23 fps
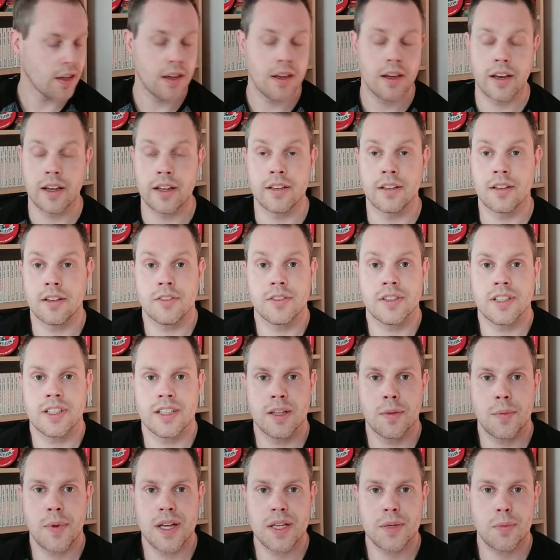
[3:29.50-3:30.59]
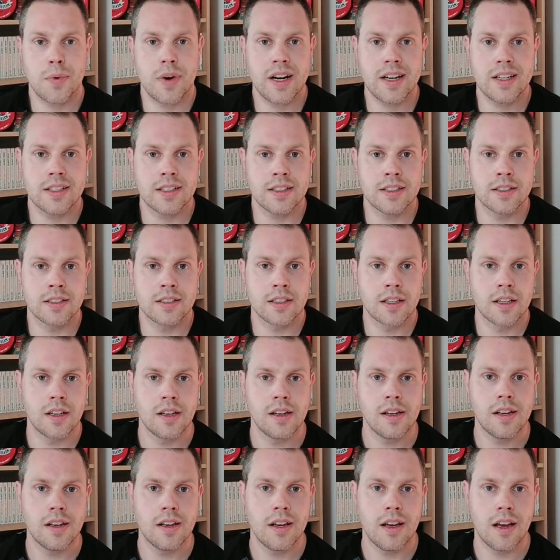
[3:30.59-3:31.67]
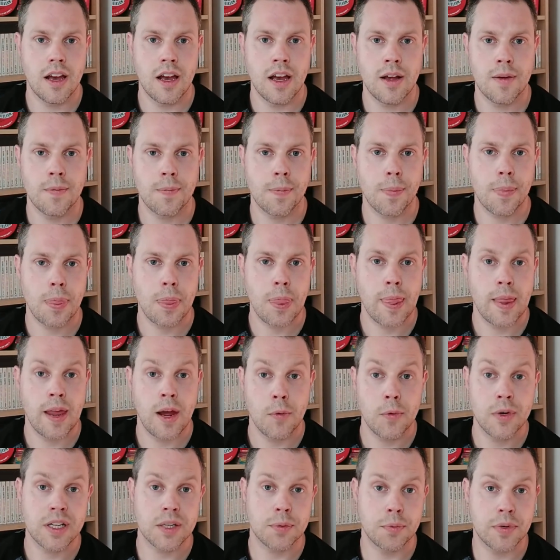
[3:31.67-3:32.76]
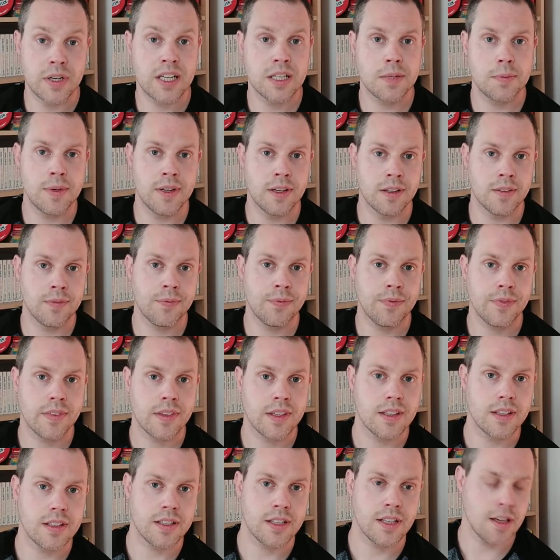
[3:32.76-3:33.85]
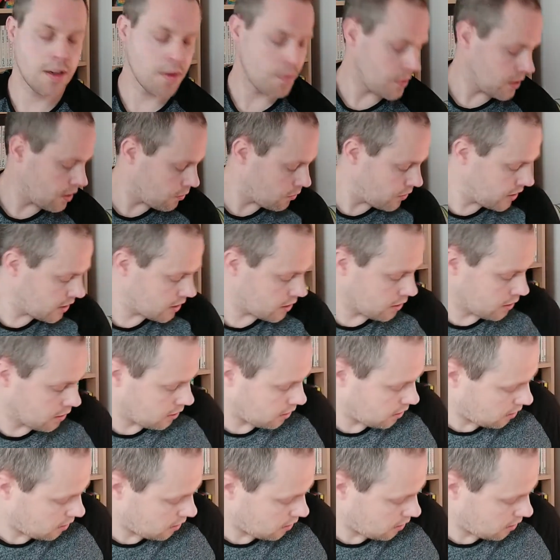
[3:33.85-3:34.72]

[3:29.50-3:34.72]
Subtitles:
and obviously the best prices. Which brings me on to my recent